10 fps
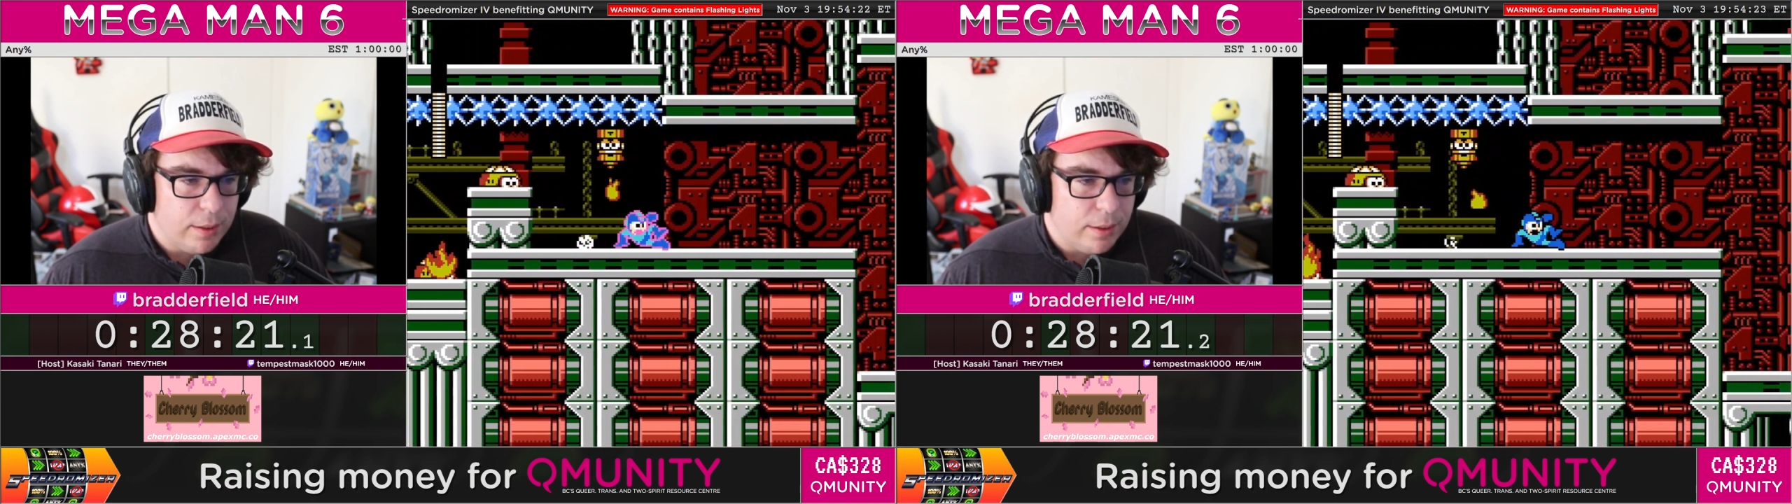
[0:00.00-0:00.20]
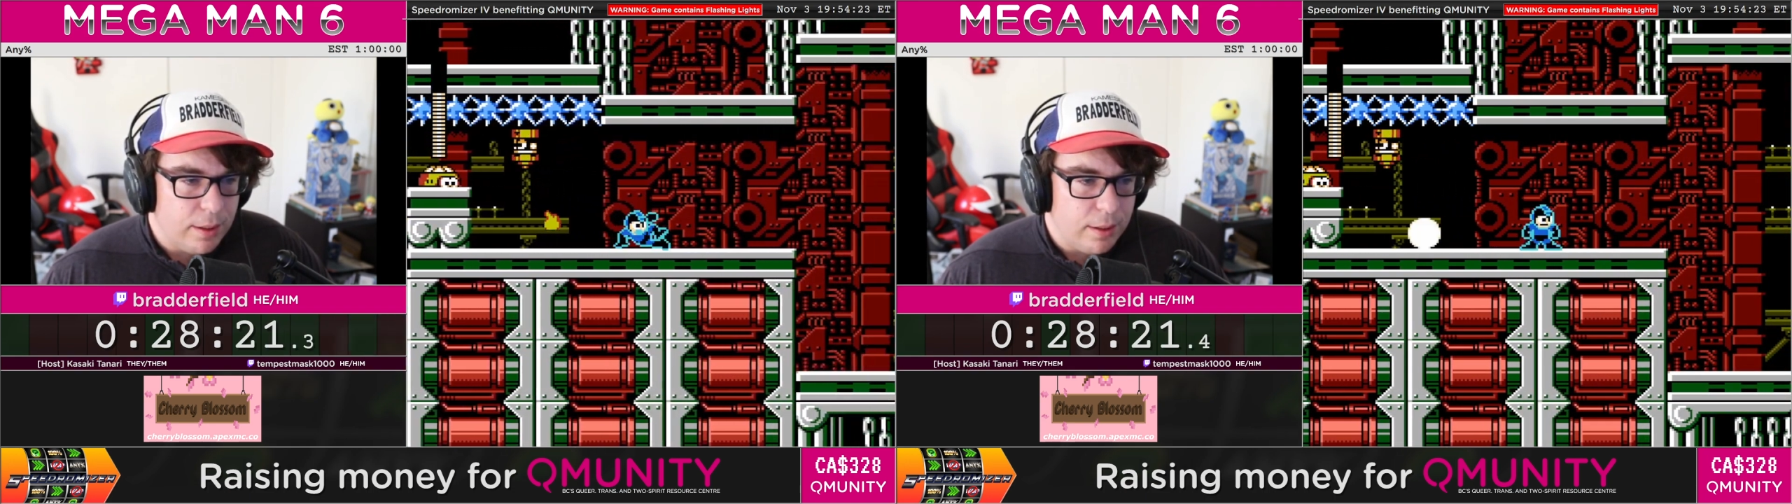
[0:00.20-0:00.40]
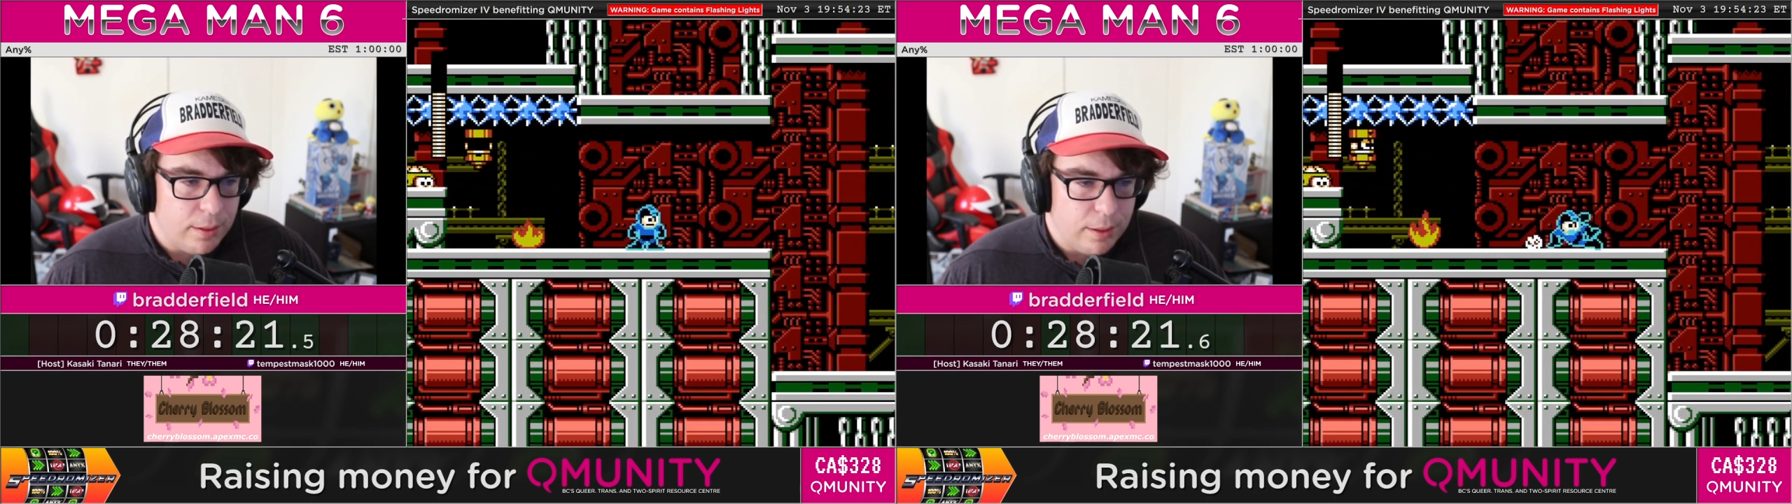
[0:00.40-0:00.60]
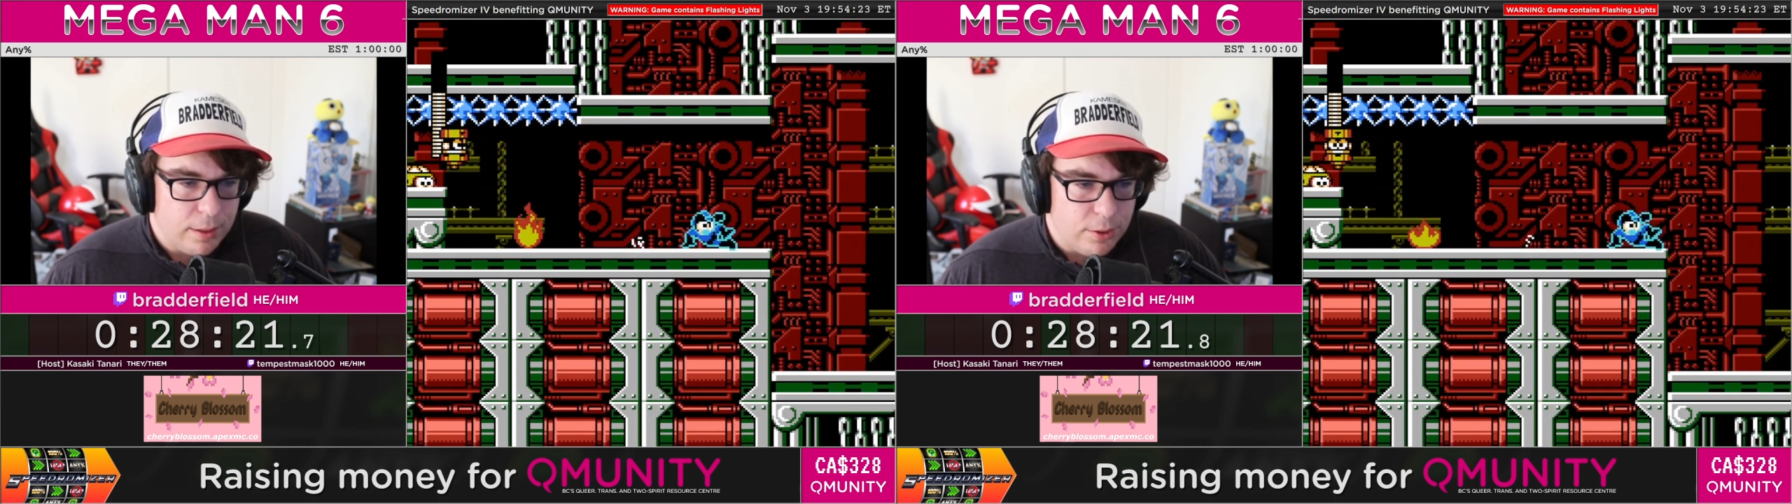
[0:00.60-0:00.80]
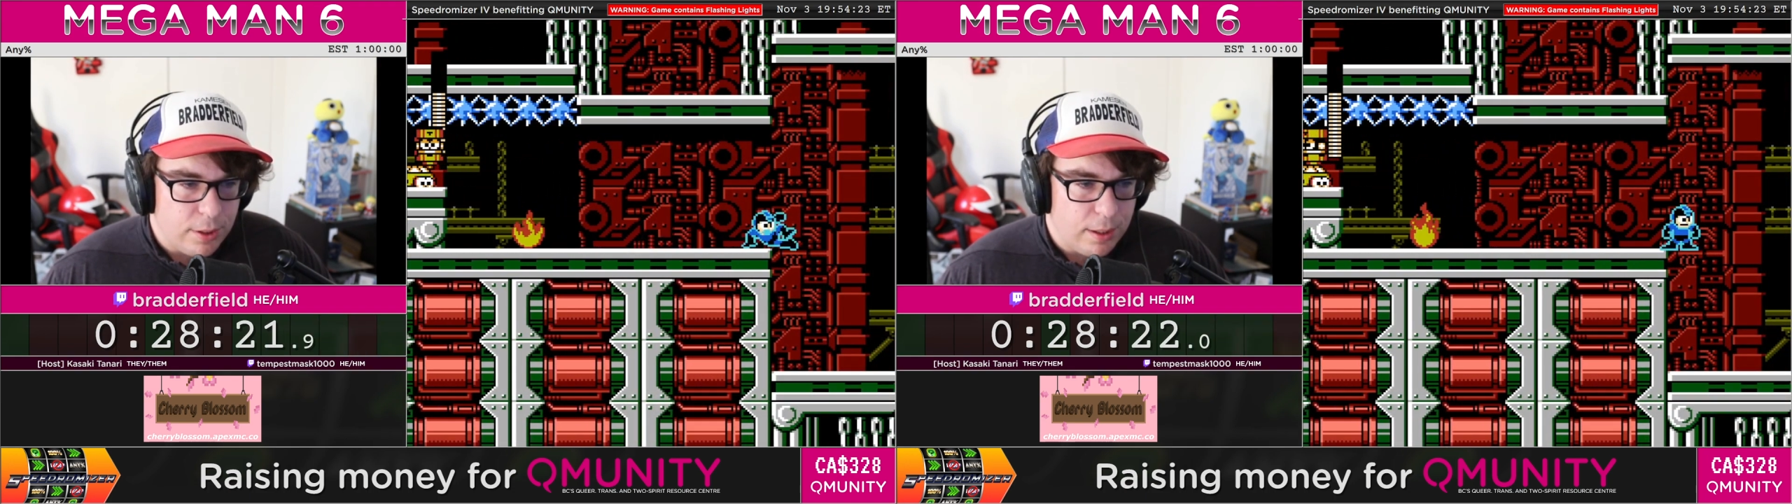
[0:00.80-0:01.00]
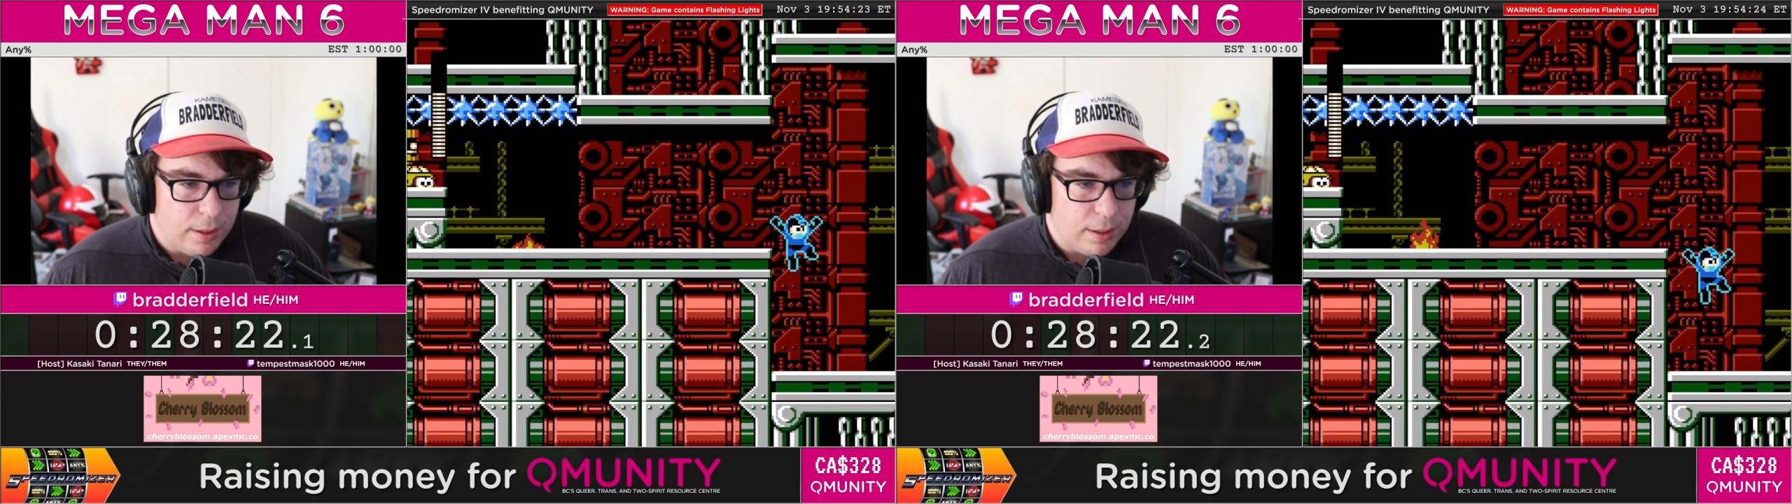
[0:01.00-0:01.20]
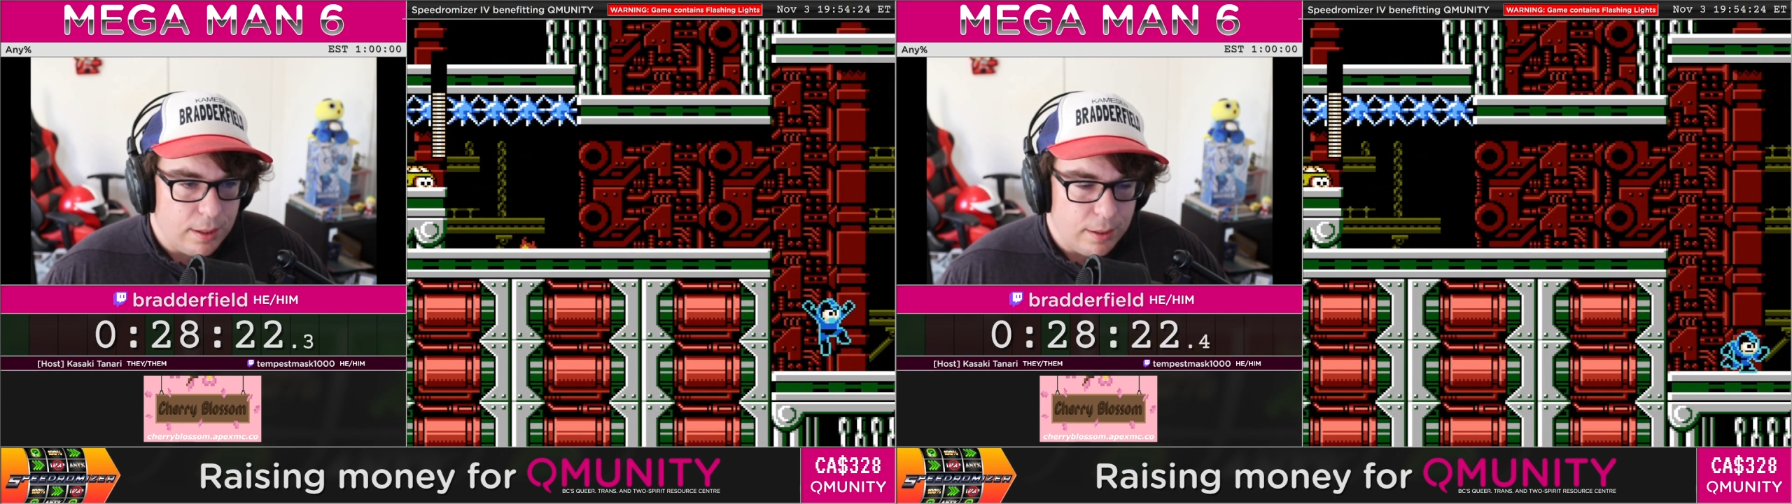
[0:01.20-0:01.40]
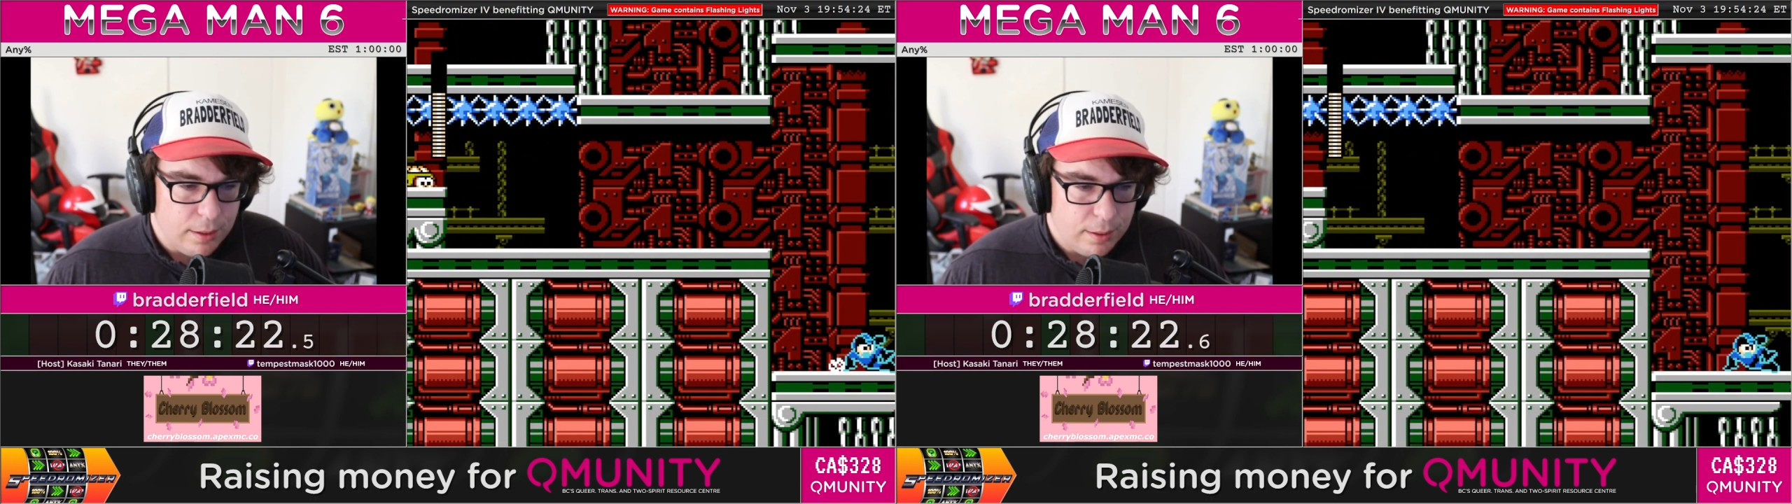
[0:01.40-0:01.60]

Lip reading: then Jet again.